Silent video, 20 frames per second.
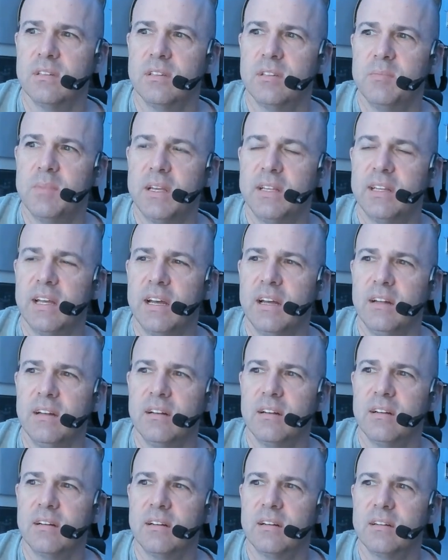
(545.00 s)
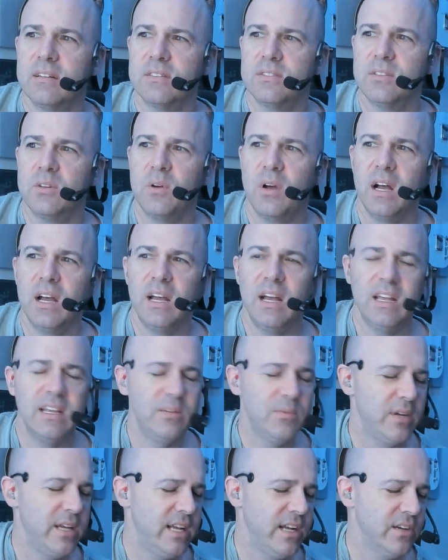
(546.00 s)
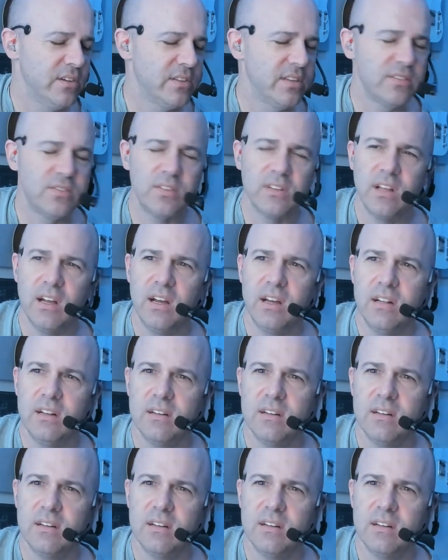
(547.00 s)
make that, so we hear this a lot.